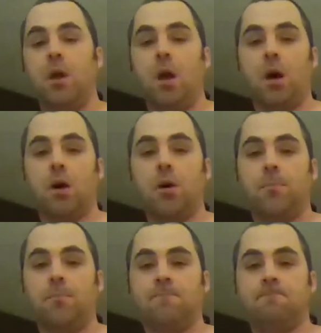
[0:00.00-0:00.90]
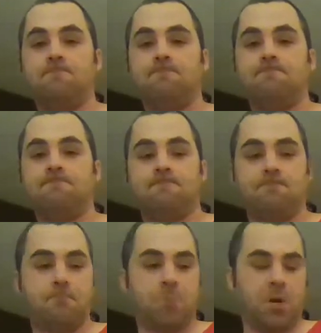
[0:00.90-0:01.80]

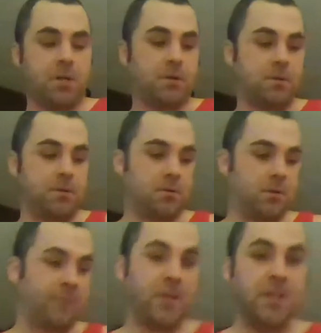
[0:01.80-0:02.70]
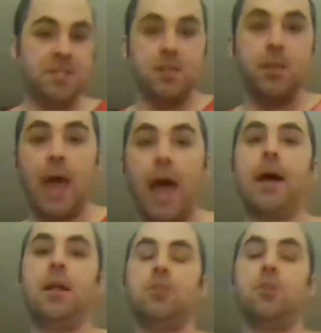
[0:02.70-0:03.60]
But if they did
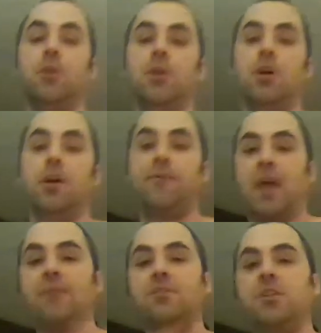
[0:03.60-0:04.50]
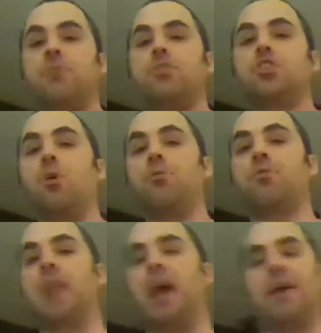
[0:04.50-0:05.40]
that, if they have another show, they're
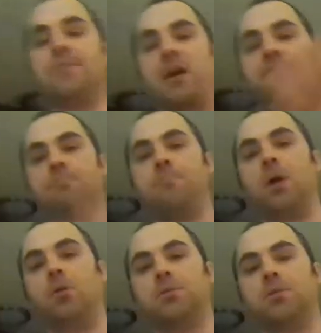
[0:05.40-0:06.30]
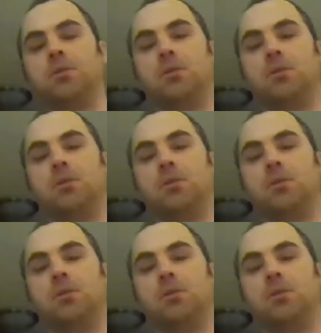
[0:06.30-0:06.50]
going to have a belt.